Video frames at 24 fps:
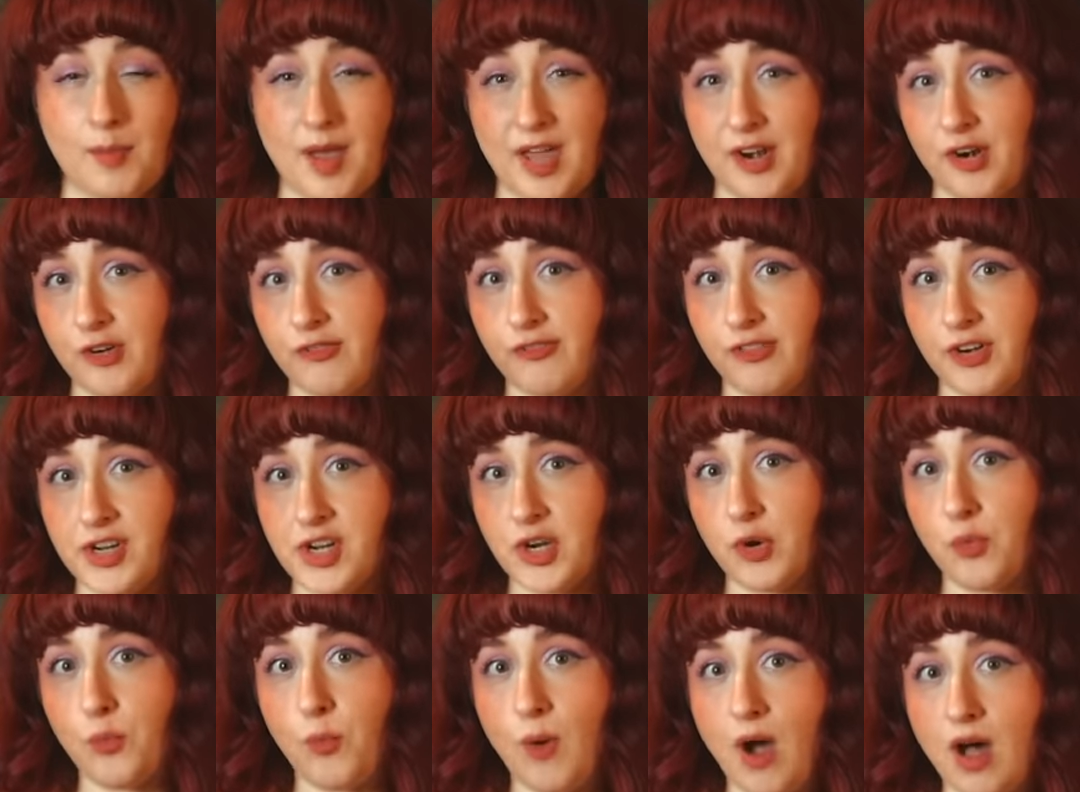better for
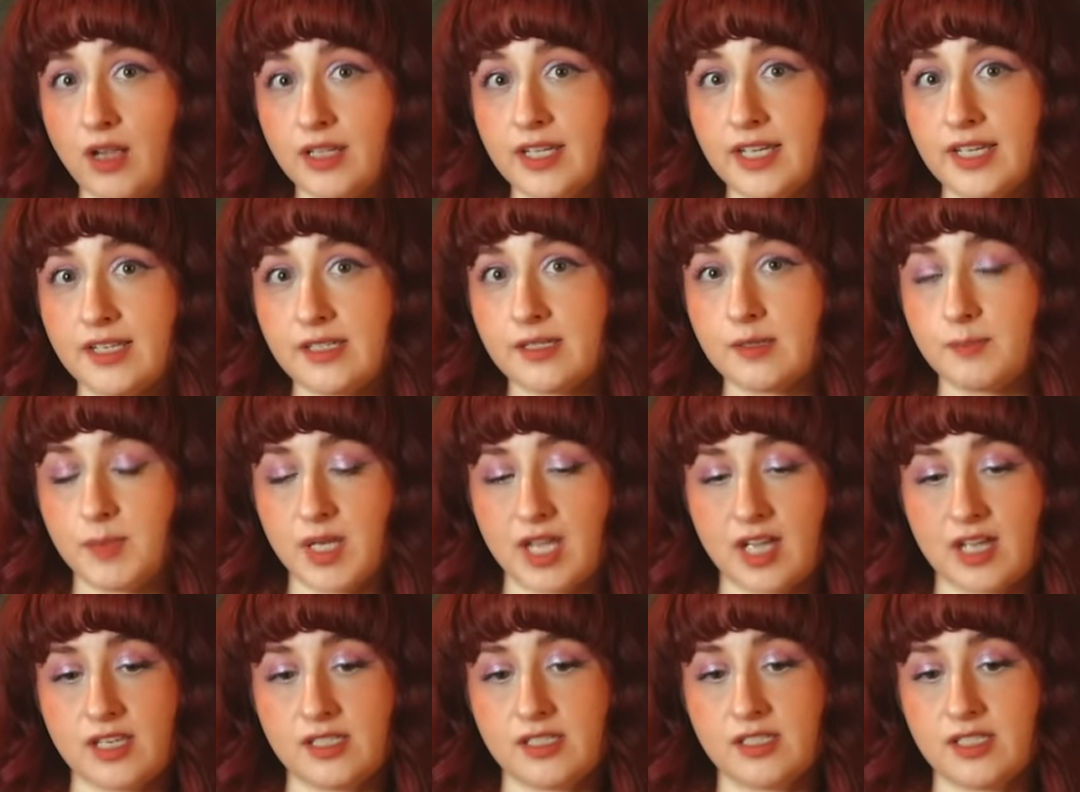your wallet,
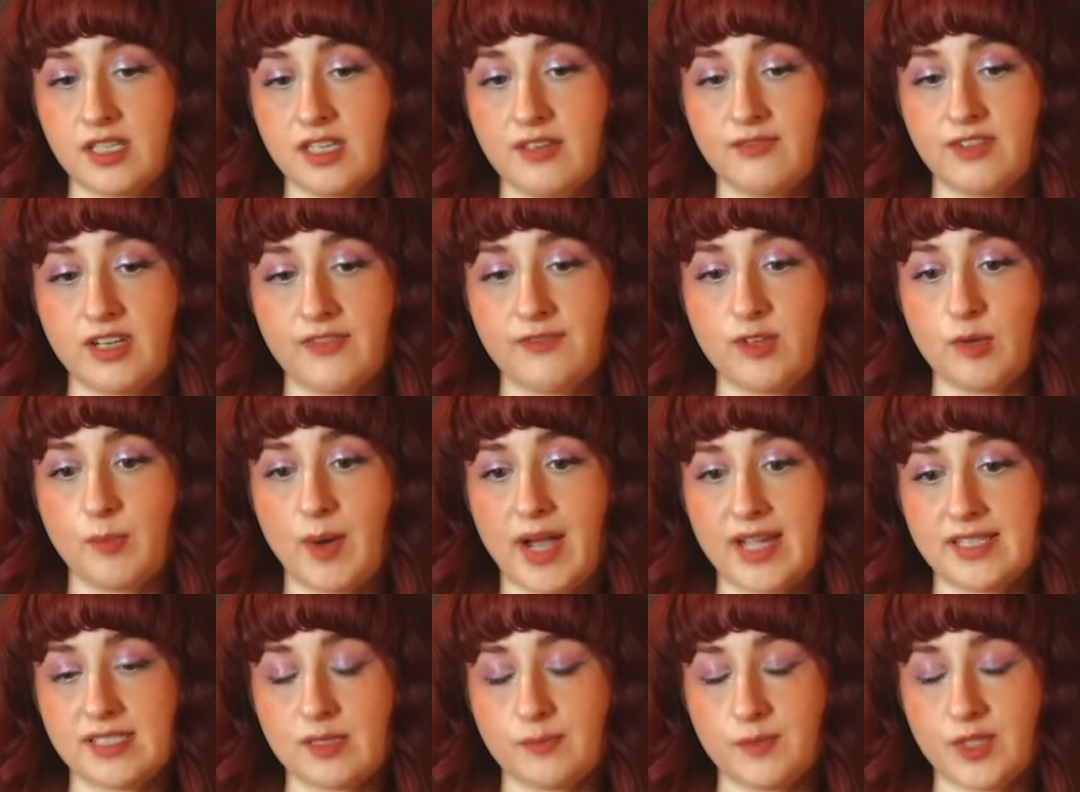because even if you
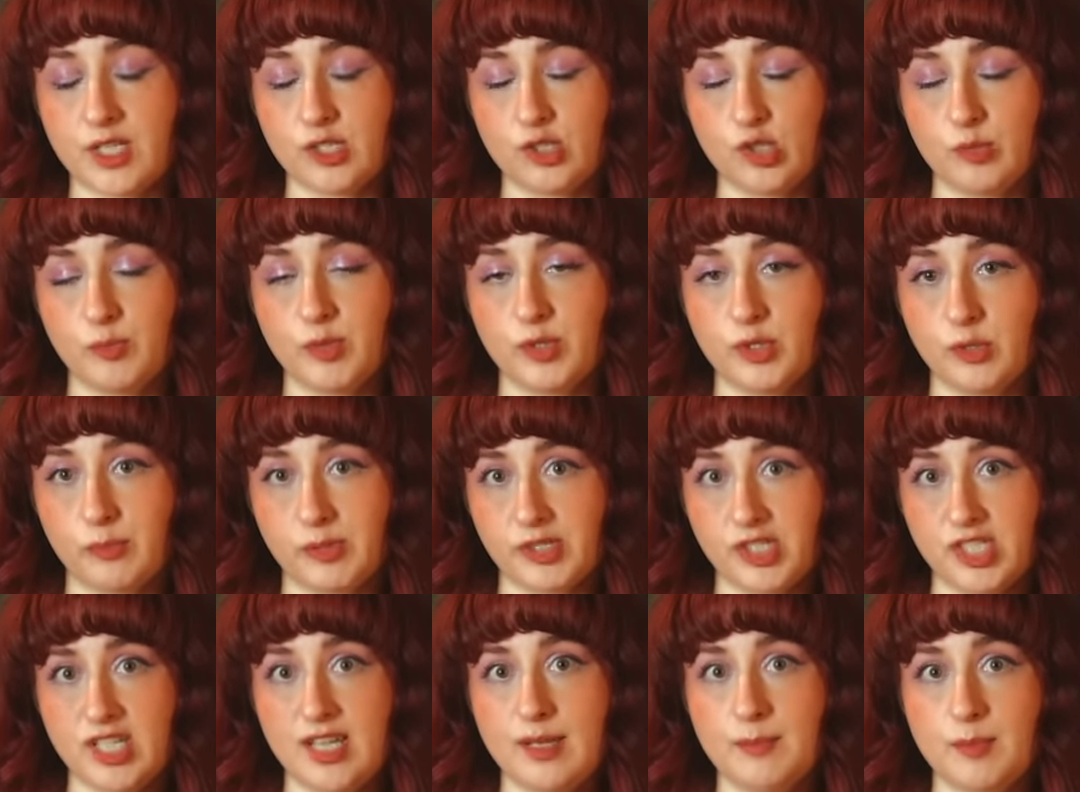buy something super
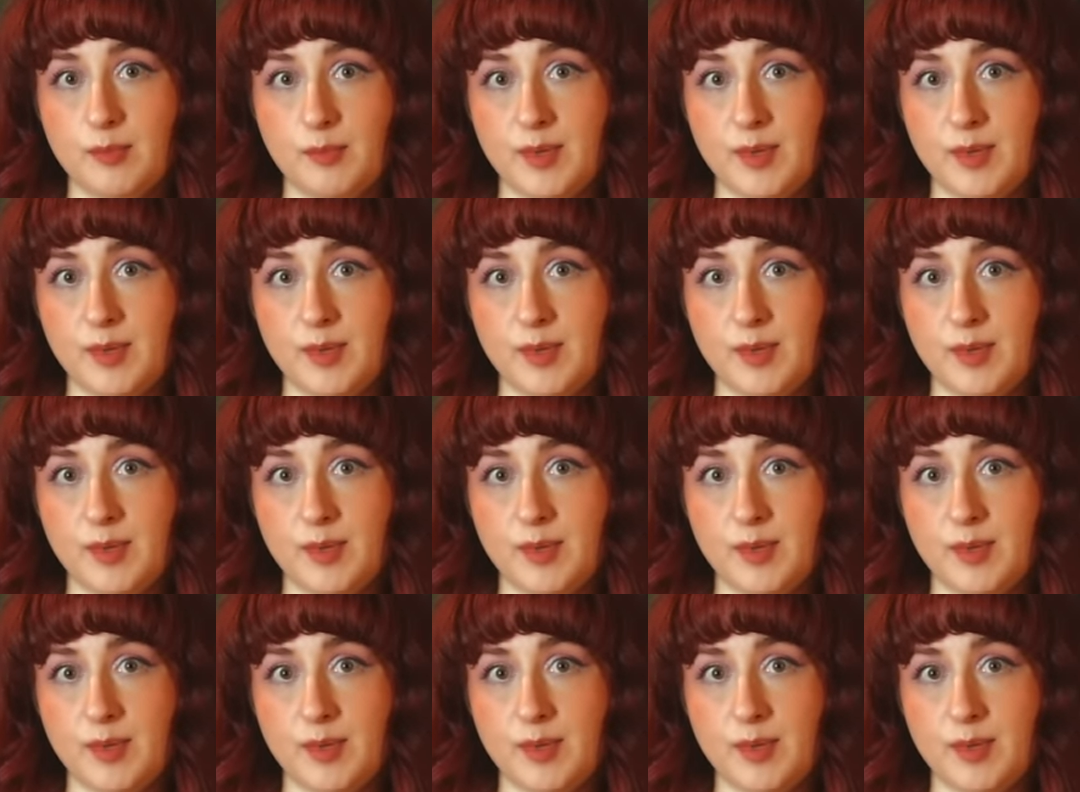duper cheap,